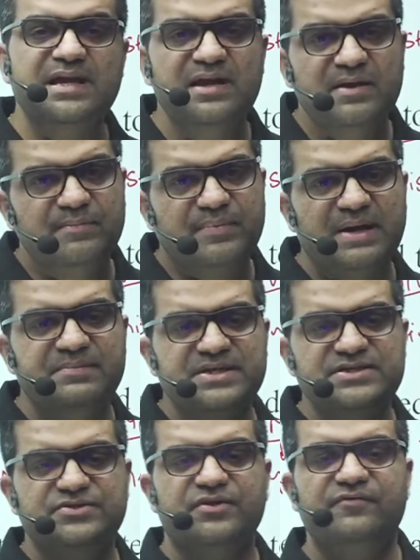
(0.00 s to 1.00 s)
Prime Minister
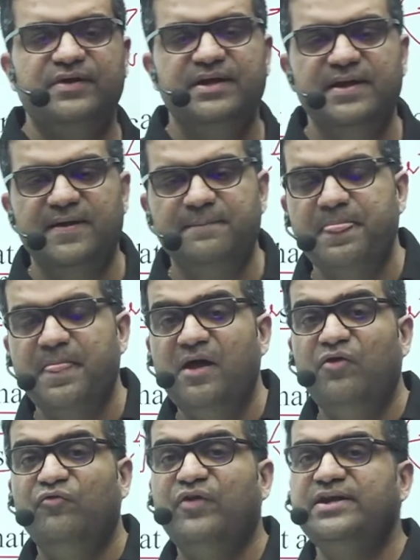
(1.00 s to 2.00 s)
of India.
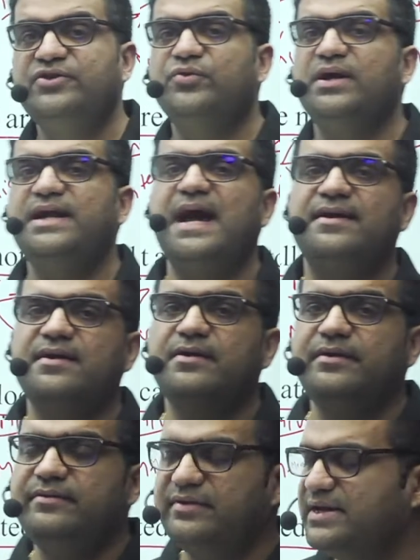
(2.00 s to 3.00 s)
When to attack a
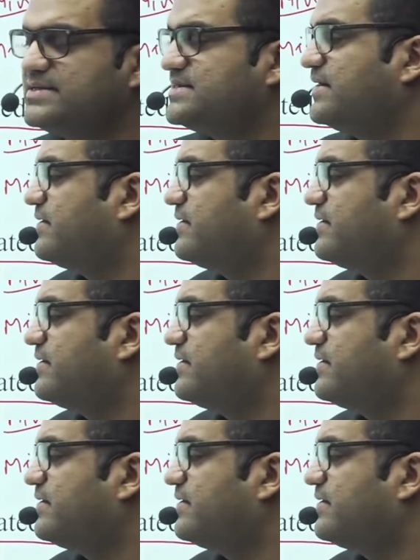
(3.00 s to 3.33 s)
country, etc.